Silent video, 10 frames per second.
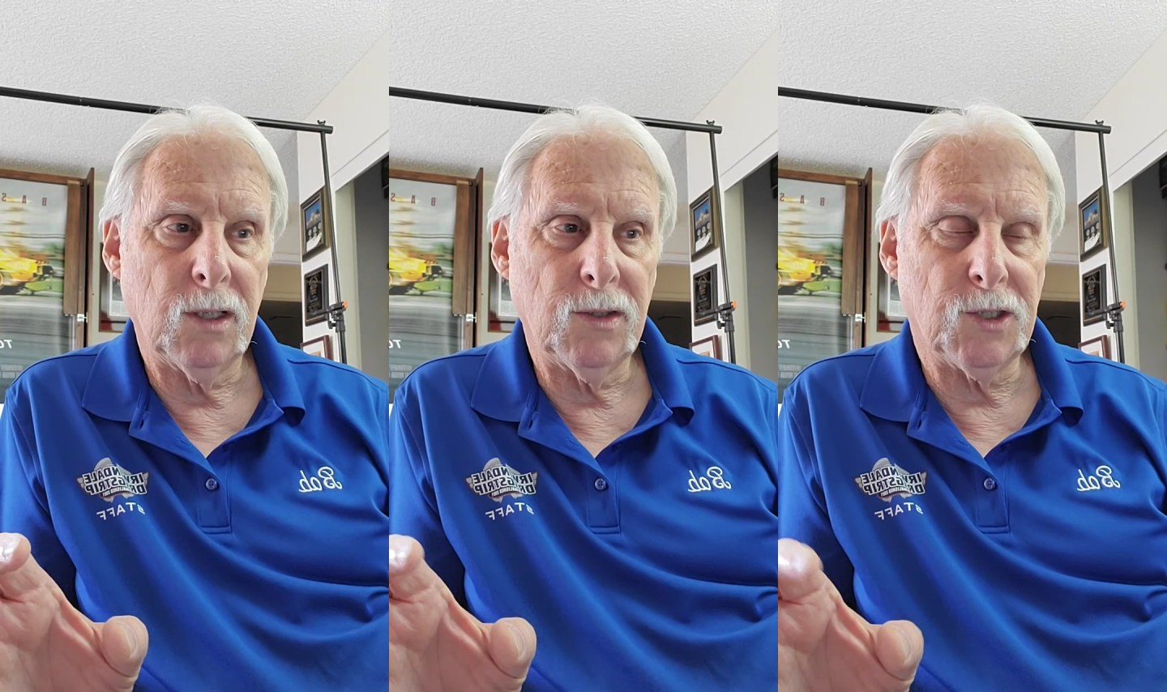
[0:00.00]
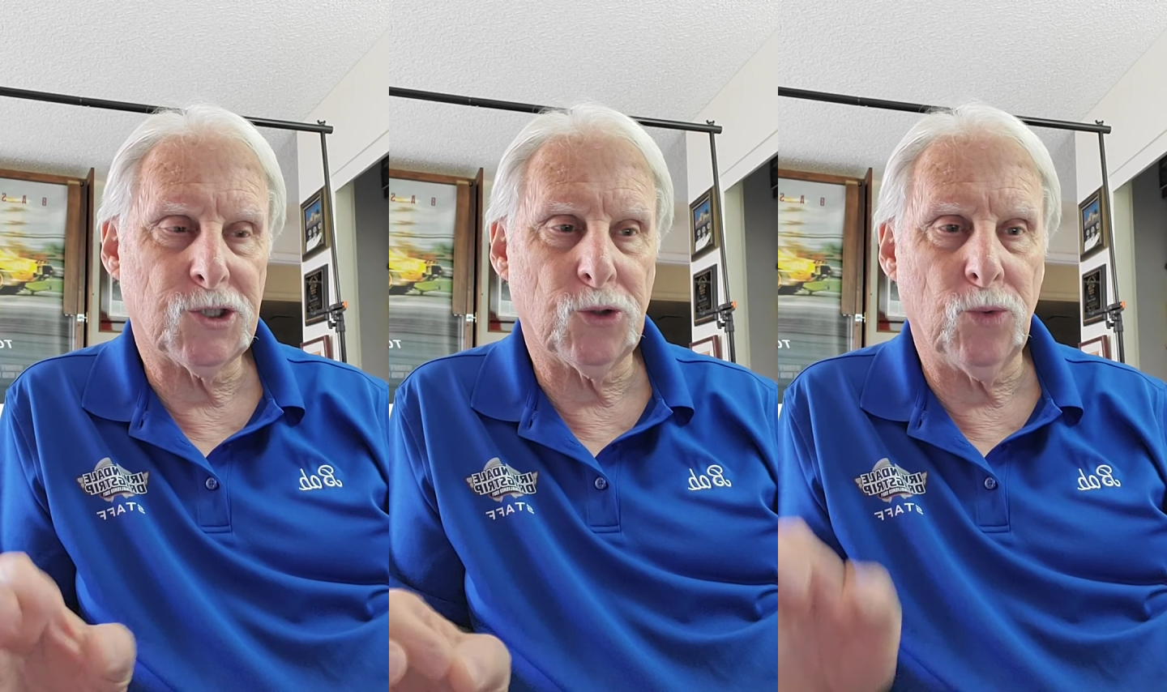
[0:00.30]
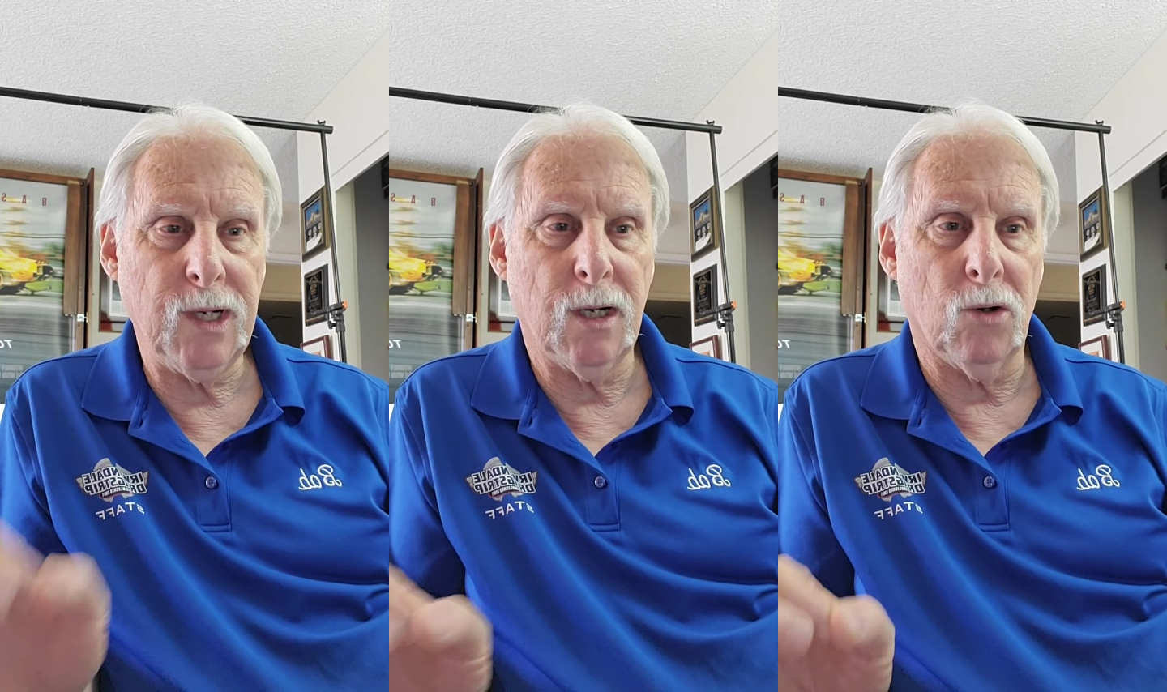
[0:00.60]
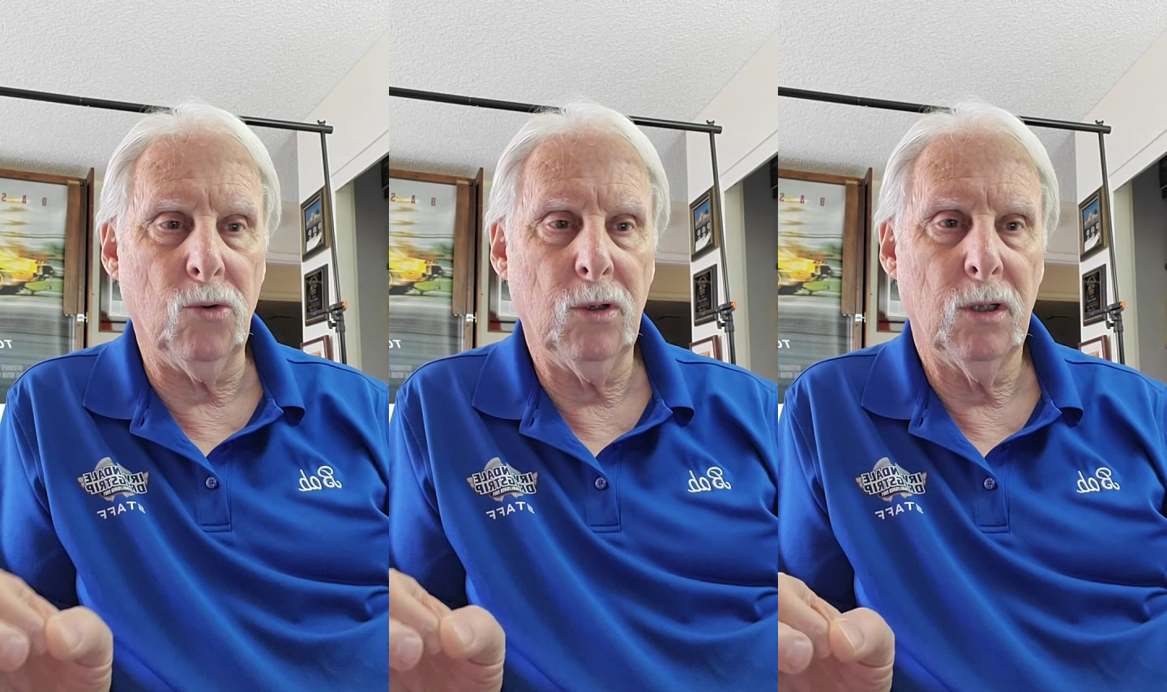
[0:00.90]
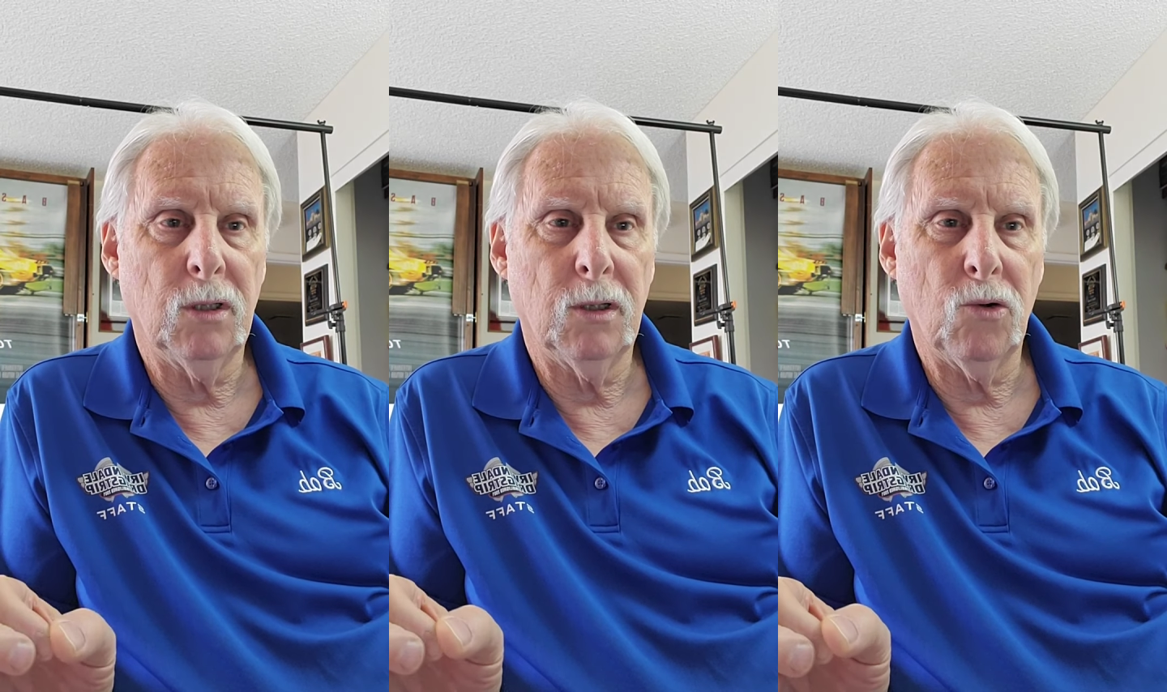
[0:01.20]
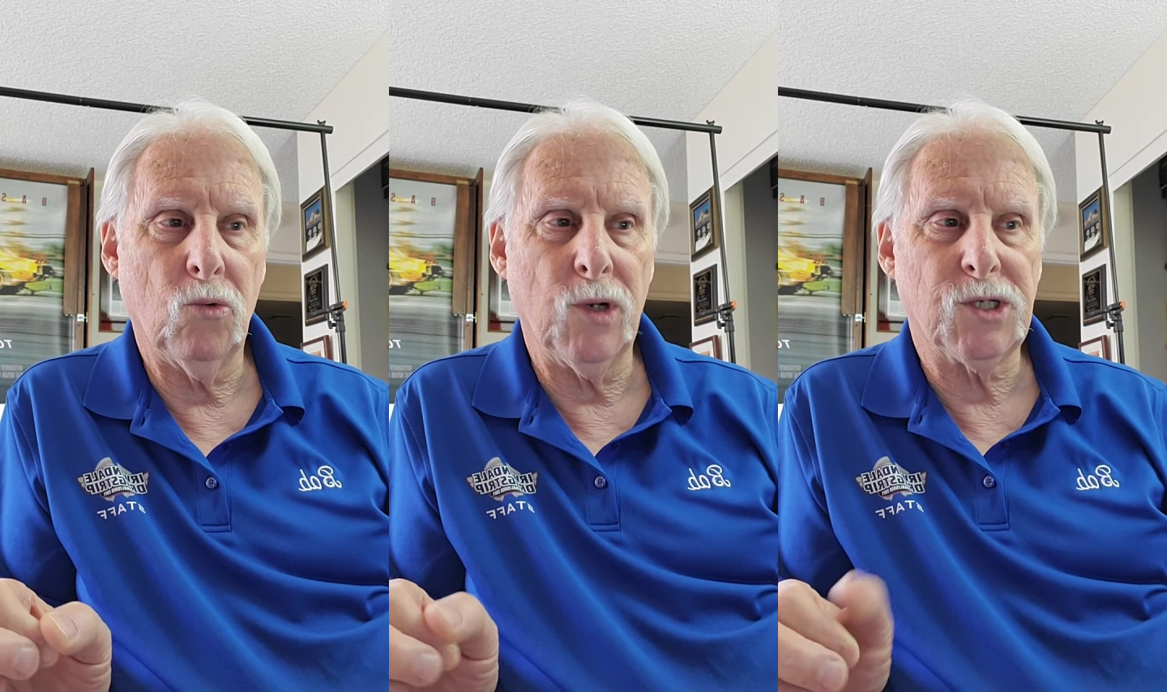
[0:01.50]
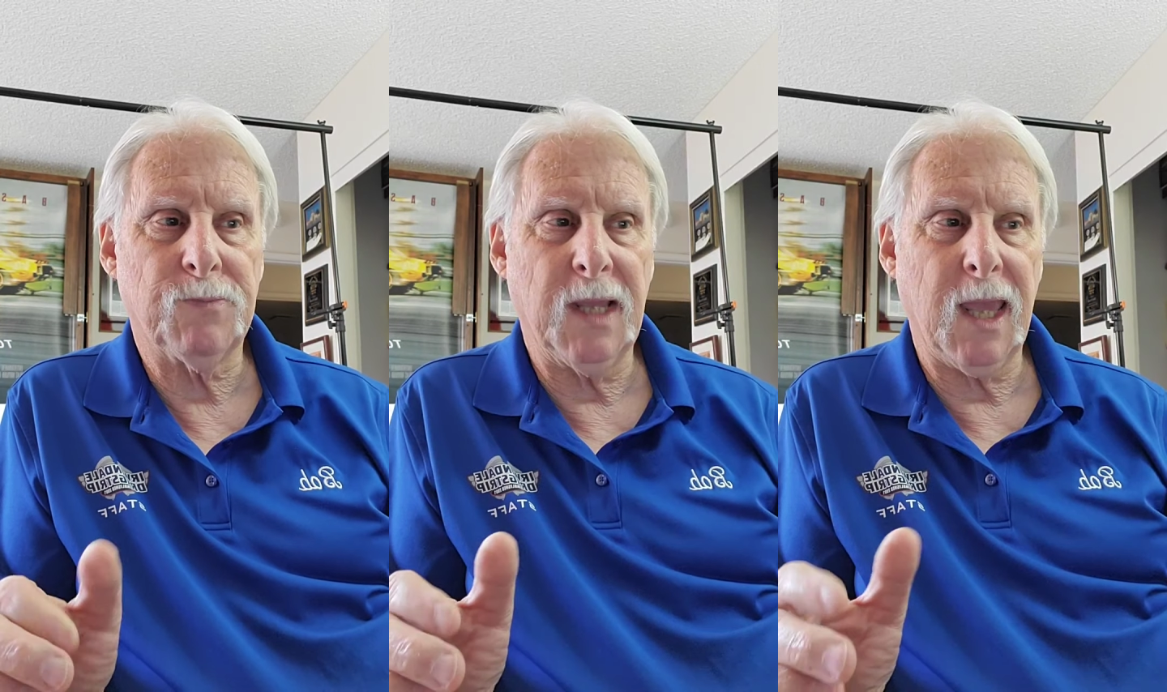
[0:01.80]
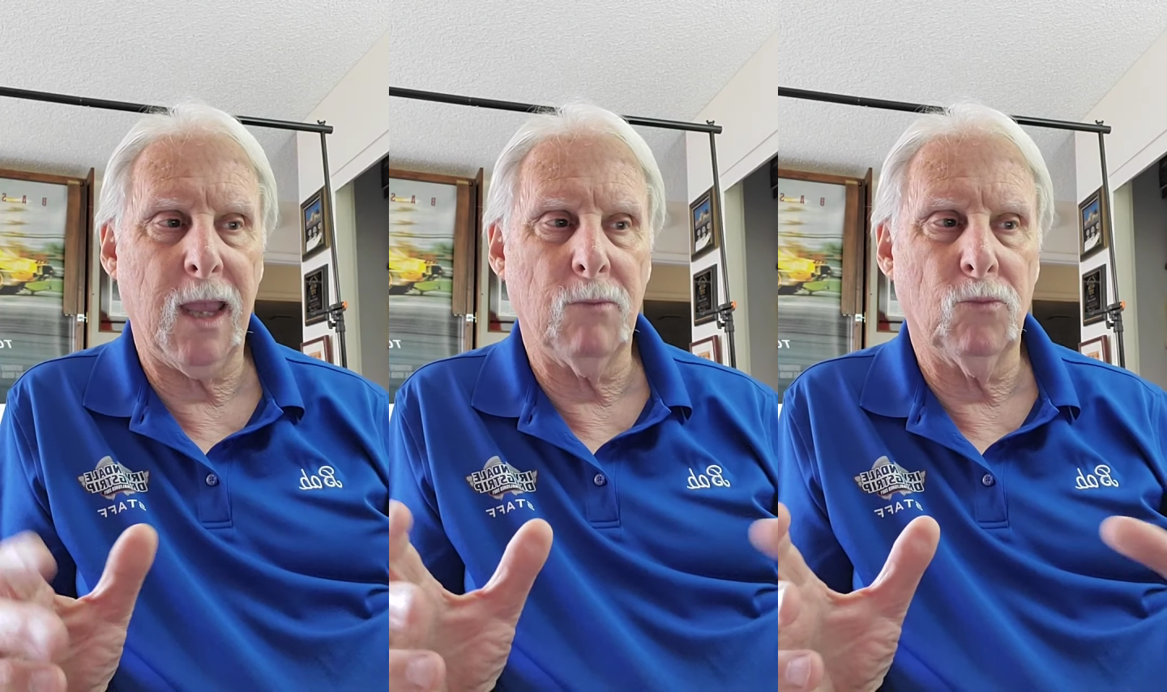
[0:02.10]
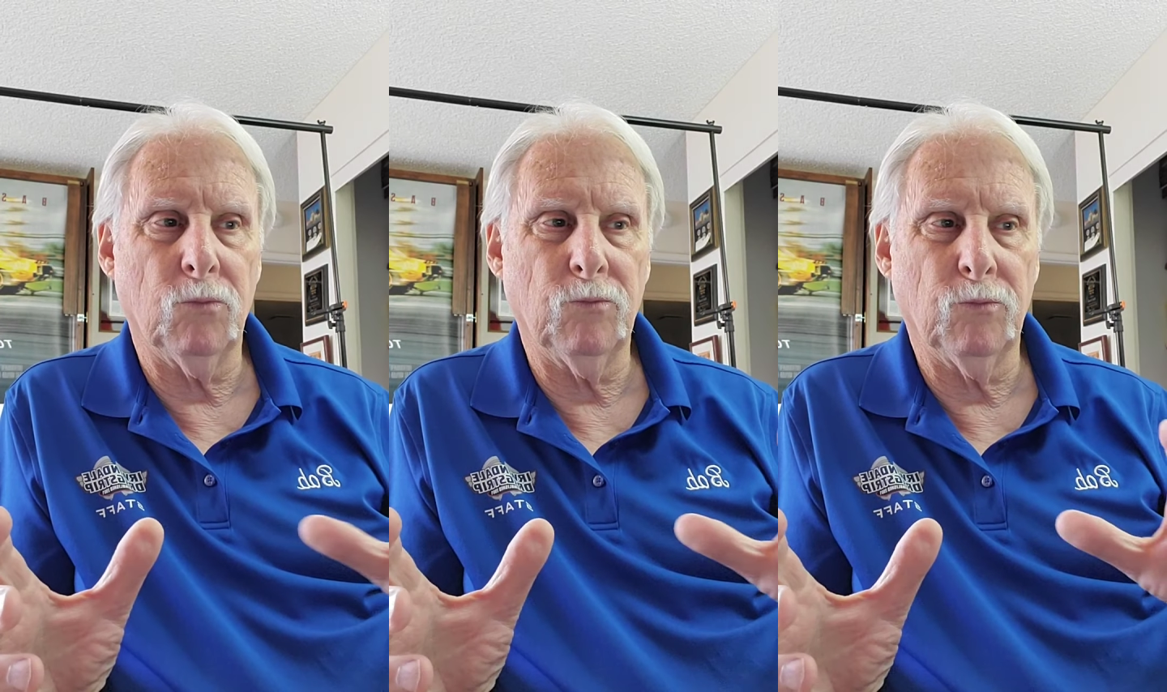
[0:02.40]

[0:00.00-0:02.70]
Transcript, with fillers: the Torino, which became